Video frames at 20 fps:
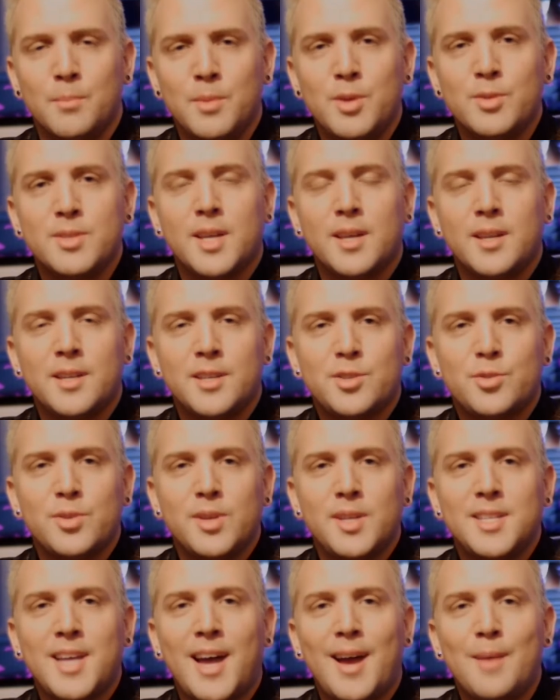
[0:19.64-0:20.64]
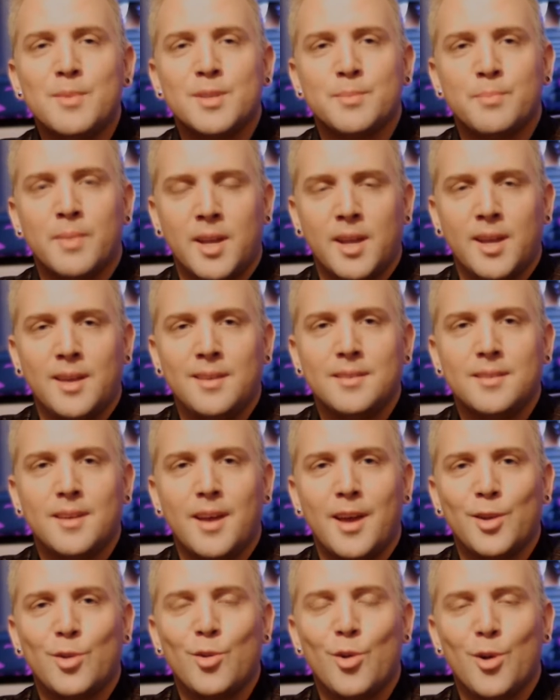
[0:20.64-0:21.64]
In the music industry, time is money,
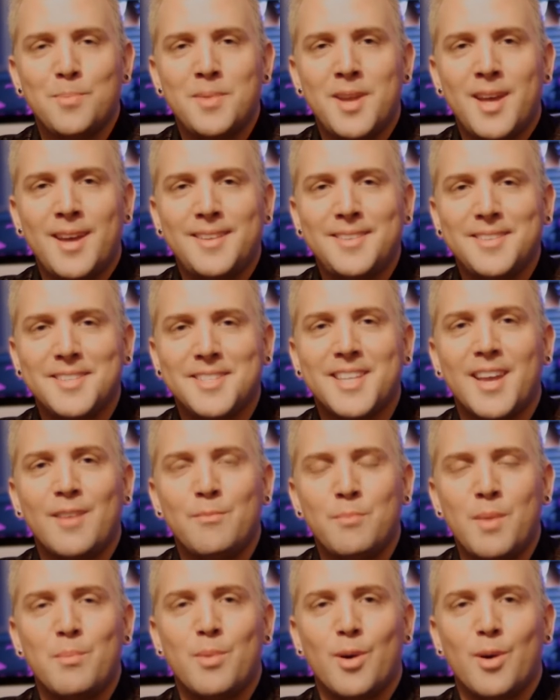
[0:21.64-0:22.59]
and CorpNet saved me